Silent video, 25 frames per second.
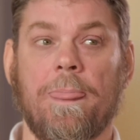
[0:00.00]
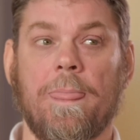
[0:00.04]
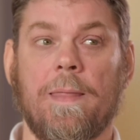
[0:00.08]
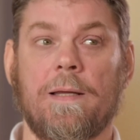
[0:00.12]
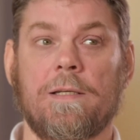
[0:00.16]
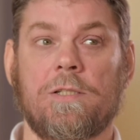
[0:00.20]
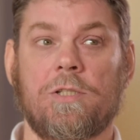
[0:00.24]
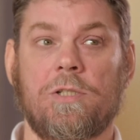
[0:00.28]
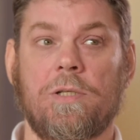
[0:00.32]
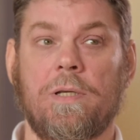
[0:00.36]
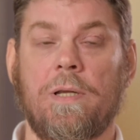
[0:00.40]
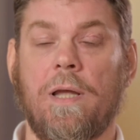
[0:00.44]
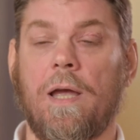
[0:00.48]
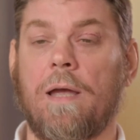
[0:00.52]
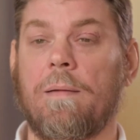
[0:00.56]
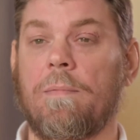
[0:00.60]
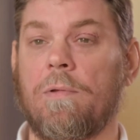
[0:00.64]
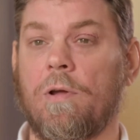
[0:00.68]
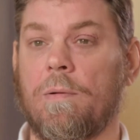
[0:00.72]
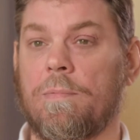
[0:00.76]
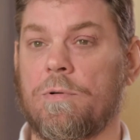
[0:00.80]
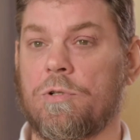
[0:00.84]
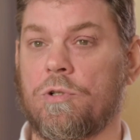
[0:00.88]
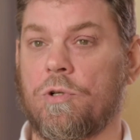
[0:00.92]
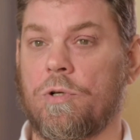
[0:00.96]
she gave me
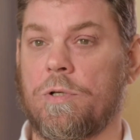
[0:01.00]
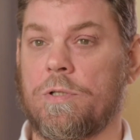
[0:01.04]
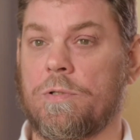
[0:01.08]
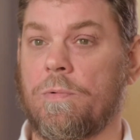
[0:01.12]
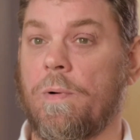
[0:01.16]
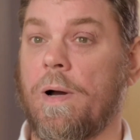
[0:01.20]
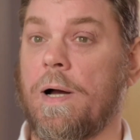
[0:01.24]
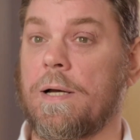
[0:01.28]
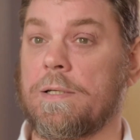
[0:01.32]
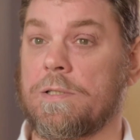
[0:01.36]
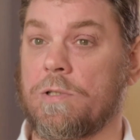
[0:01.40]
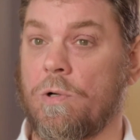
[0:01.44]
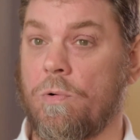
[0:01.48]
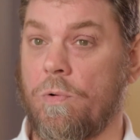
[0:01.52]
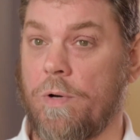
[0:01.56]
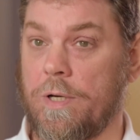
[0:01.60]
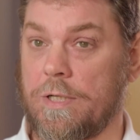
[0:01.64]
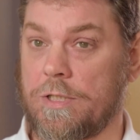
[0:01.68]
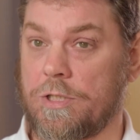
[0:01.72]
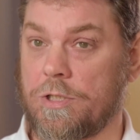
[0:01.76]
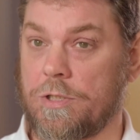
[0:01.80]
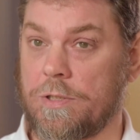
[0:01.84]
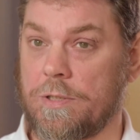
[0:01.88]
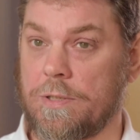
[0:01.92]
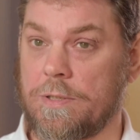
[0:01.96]
the opportunity to ask
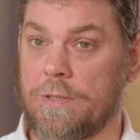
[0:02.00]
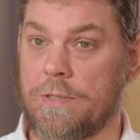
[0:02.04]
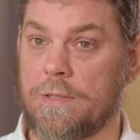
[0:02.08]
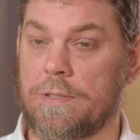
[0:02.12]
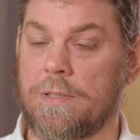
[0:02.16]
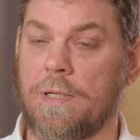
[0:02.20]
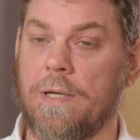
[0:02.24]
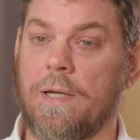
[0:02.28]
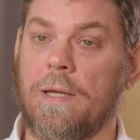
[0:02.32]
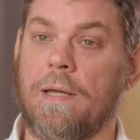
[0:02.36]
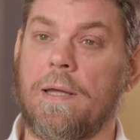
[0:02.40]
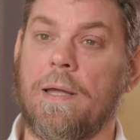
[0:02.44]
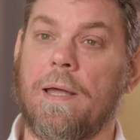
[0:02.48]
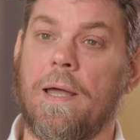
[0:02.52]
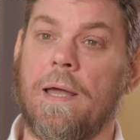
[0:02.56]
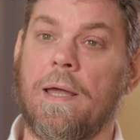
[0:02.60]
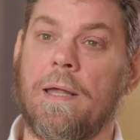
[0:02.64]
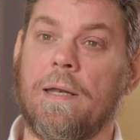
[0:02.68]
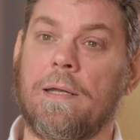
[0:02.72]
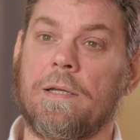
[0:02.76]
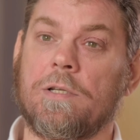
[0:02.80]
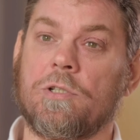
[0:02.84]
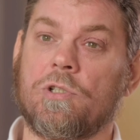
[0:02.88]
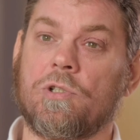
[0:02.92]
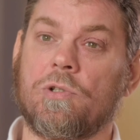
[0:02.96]
questions
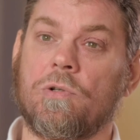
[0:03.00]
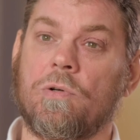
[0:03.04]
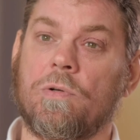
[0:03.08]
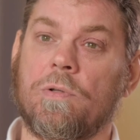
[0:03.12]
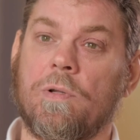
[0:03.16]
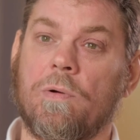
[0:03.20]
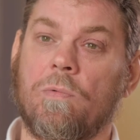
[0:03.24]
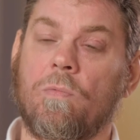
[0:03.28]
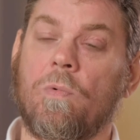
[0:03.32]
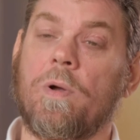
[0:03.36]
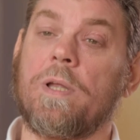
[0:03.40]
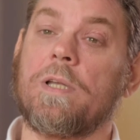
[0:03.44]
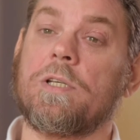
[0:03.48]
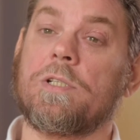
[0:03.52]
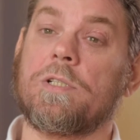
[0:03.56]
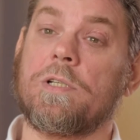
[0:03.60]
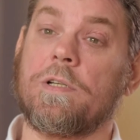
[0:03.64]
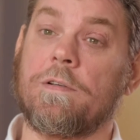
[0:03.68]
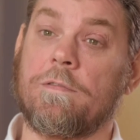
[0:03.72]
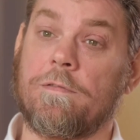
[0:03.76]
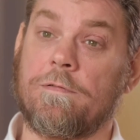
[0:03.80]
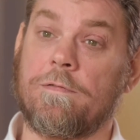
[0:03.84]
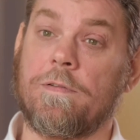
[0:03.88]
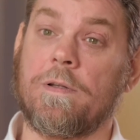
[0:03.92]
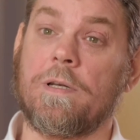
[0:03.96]
and ensure that when
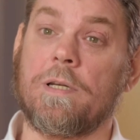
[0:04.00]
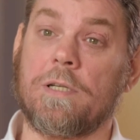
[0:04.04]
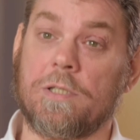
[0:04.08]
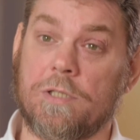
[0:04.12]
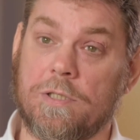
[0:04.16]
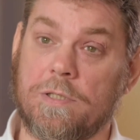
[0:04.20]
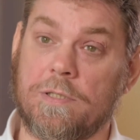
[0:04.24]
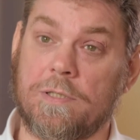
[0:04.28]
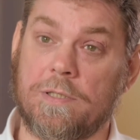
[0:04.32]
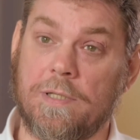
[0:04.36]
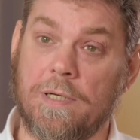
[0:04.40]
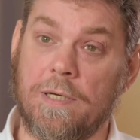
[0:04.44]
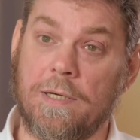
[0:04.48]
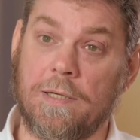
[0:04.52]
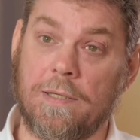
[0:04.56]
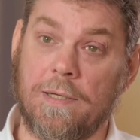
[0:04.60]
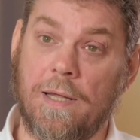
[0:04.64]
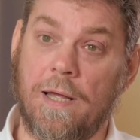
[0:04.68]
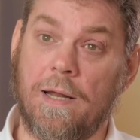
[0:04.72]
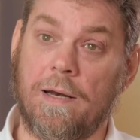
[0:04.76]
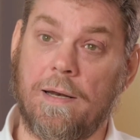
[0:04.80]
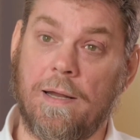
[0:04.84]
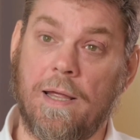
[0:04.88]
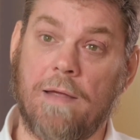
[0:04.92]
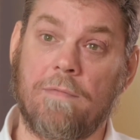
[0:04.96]
she'd finished sitting
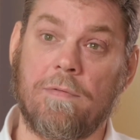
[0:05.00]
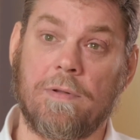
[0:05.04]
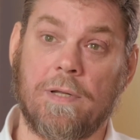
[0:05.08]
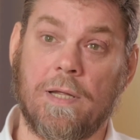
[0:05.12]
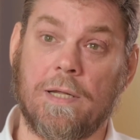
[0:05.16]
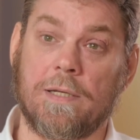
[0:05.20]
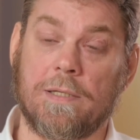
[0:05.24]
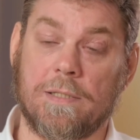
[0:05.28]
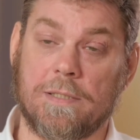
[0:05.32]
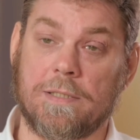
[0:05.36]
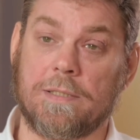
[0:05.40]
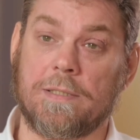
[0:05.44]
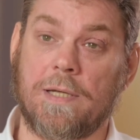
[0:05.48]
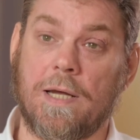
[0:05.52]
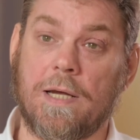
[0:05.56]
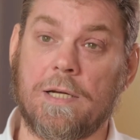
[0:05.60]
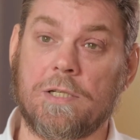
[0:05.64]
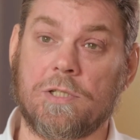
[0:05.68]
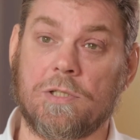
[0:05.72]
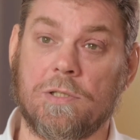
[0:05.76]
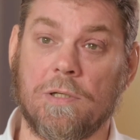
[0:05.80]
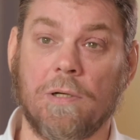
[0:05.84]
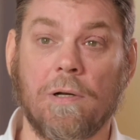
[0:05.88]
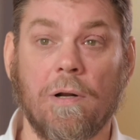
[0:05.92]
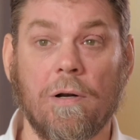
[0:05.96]
down and having that
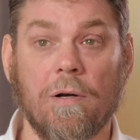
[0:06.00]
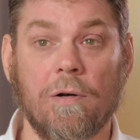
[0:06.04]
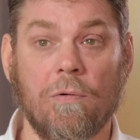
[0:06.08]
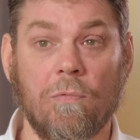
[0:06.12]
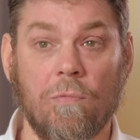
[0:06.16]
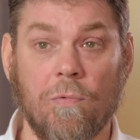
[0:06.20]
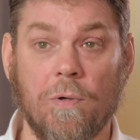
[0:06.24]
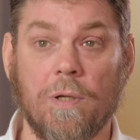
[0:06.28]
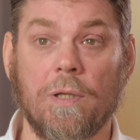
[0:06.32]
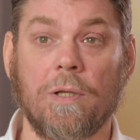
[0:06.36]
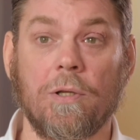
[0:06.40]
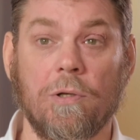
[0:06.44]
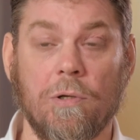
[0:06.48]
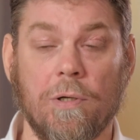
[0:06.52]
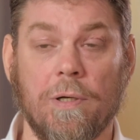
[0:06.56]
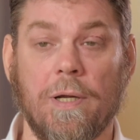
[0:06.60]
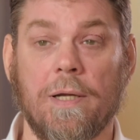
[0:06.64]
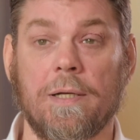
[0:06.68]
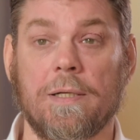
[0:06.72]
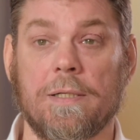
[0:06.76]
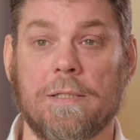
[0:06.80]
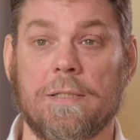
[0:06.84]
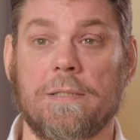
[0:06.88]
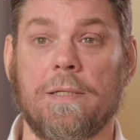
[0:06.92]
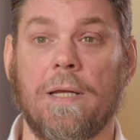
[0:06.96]
discussion, I had a really good
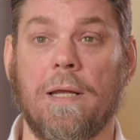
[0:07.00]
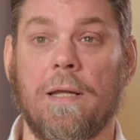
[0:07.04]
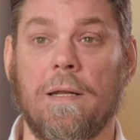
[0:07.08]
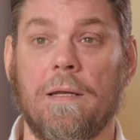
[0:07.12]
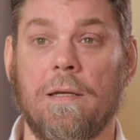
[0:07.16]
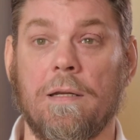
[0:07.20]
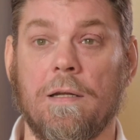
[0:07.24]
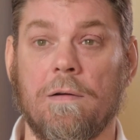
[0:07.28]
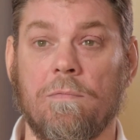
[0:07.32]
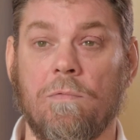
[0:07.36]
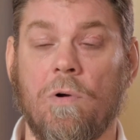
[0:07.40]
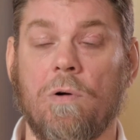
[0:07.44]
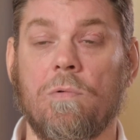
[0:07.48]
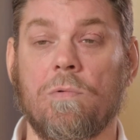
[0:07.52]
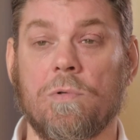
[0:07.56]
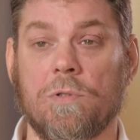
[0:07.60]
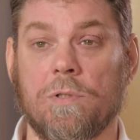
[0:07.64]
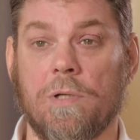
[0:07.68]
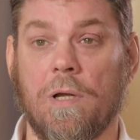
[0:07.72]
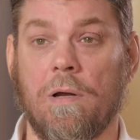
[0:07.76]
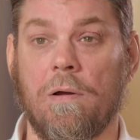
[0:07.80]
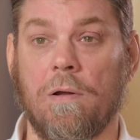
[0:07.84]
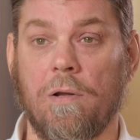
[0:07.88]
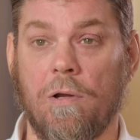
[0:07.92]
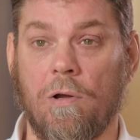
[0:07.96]
understanding of what was
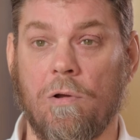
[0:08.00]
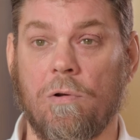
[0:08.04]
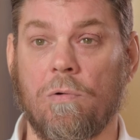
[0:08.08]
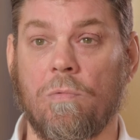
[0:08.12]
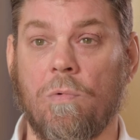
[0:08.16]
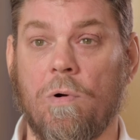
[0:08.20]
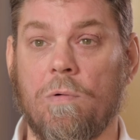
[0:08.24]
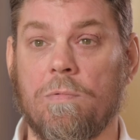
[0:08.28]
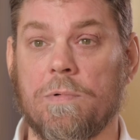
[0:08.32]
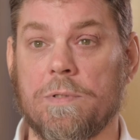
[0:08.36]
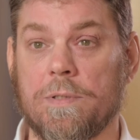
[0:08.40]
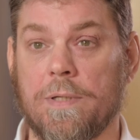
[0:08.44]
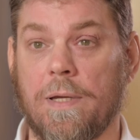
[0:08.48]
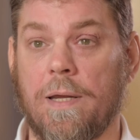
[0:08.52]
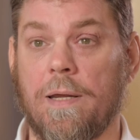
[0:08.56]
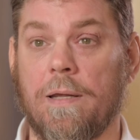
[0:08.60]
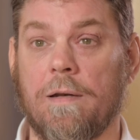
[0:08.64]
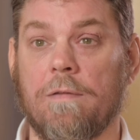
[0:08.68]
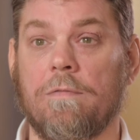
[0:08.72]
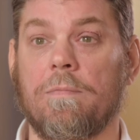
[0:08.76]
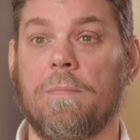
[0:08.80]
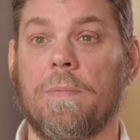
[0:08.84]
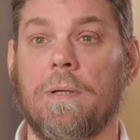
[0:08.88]
going on and what was ahead of